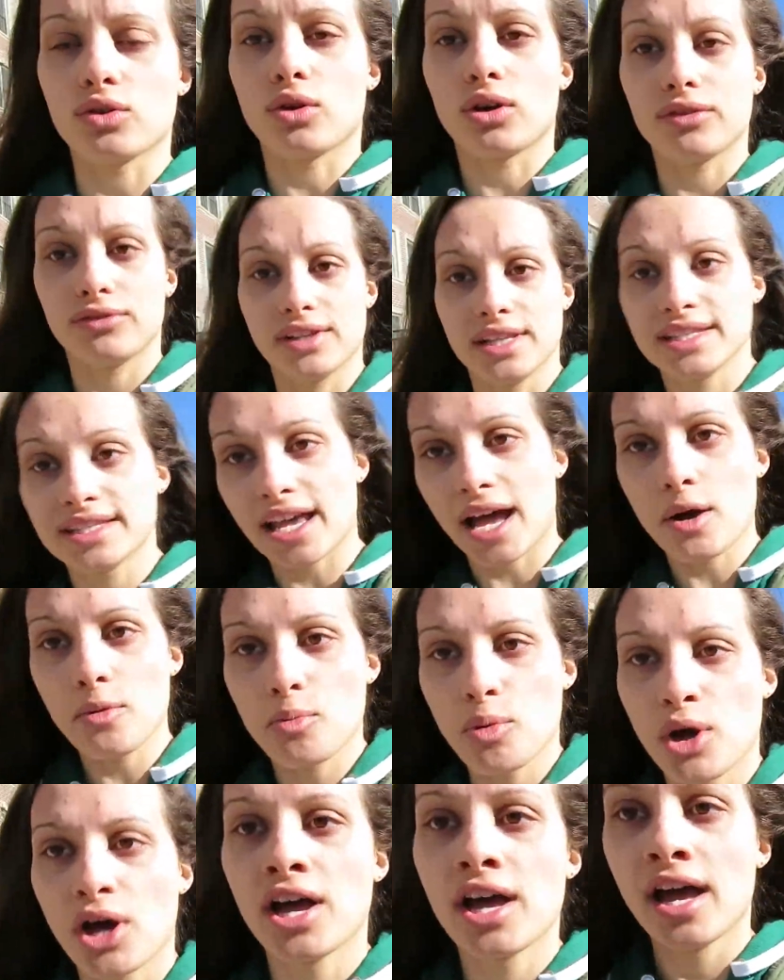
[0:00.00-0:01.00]
endorphins up,
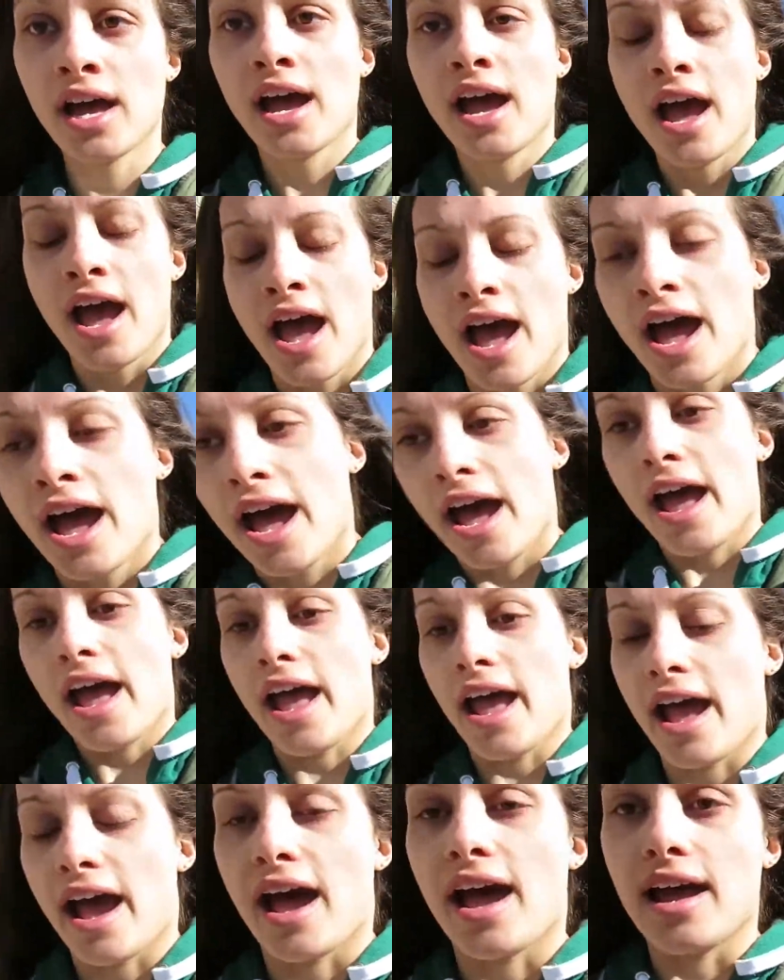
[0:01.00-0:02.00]

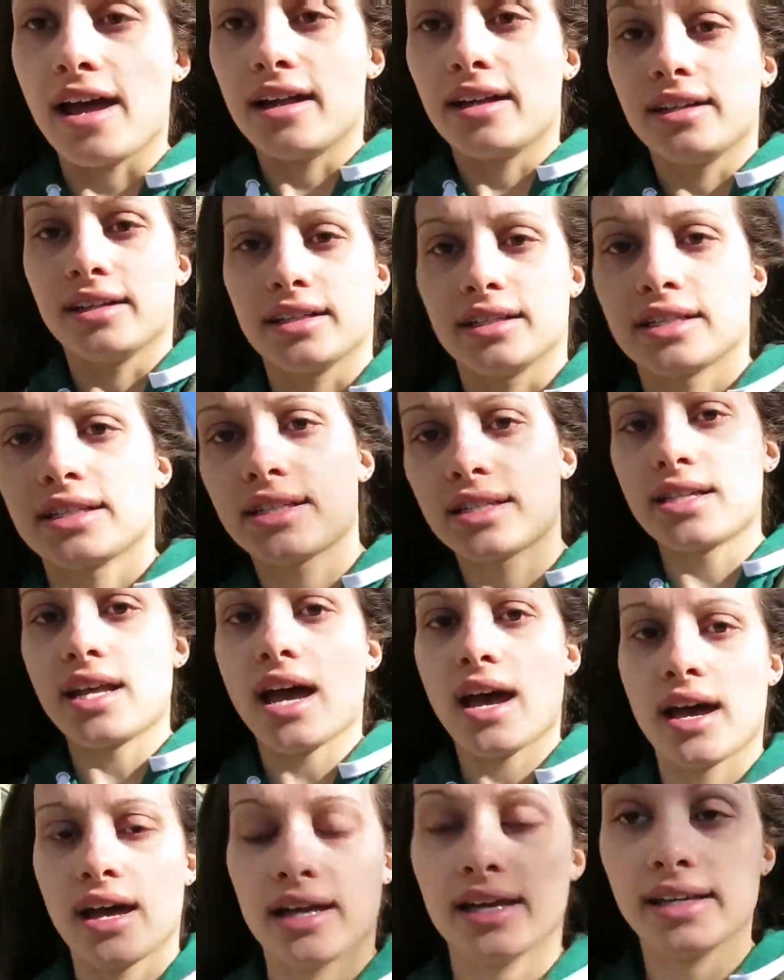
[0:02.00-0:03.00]
and
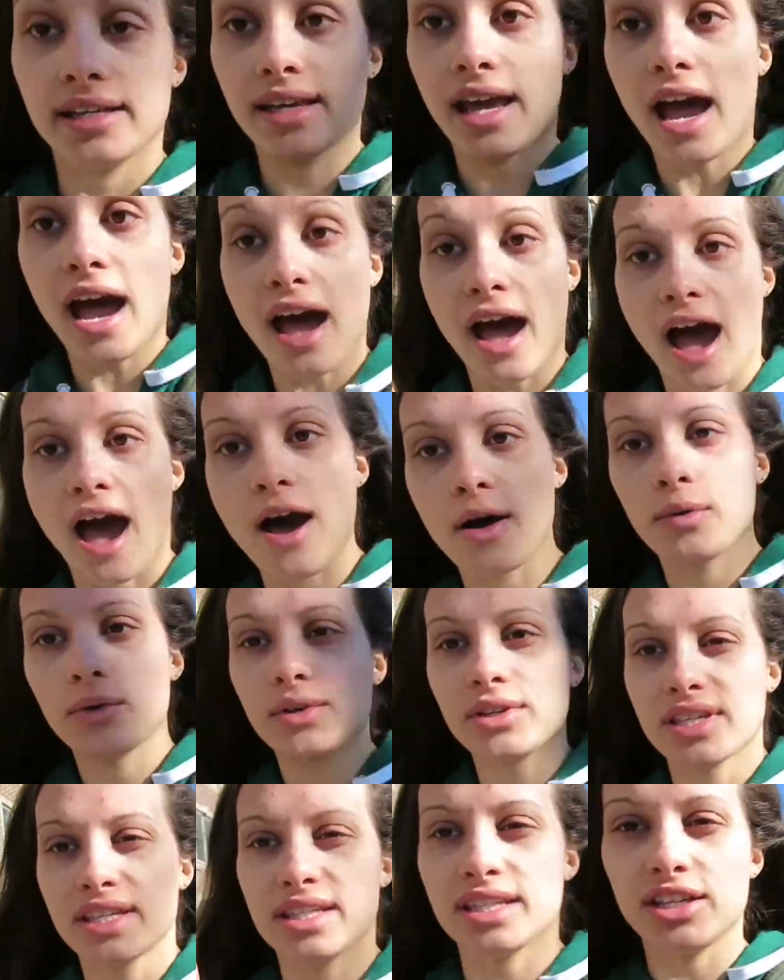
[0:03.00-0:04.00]
yeah, I
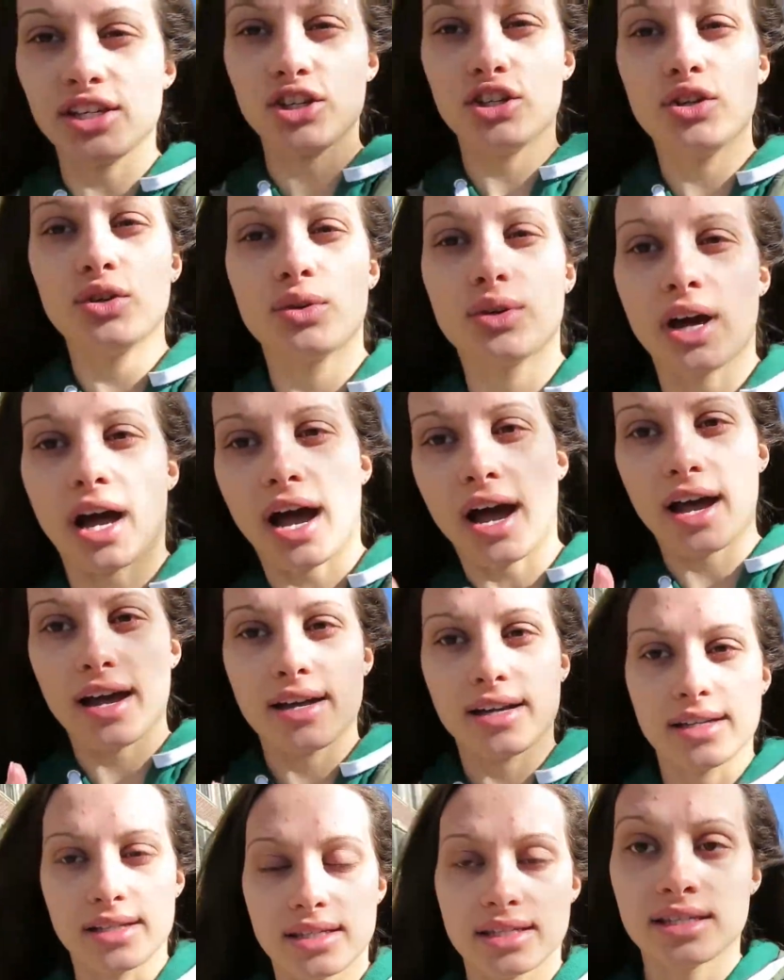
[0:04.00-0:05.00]
will see you
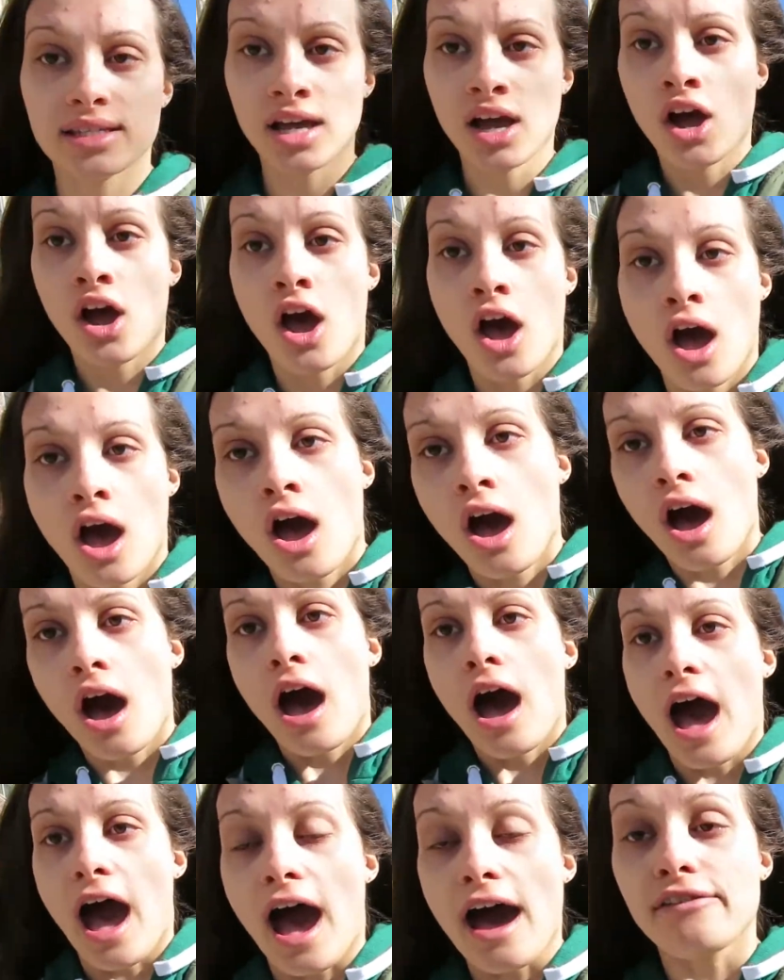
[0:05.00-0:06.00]
guys
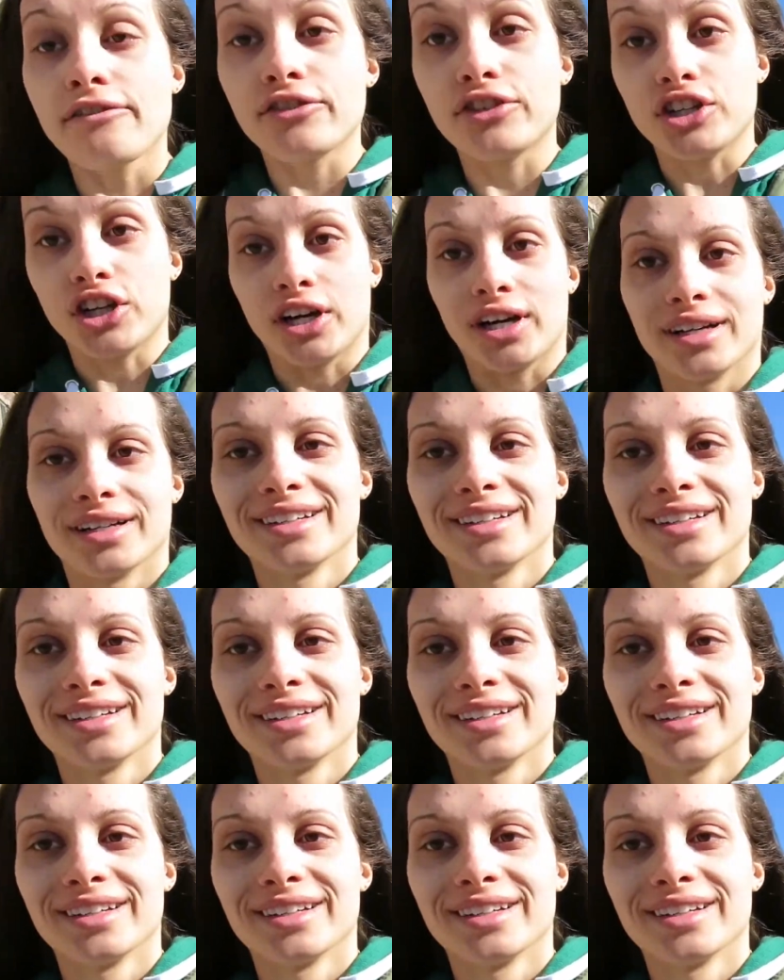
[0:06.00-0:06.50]
after.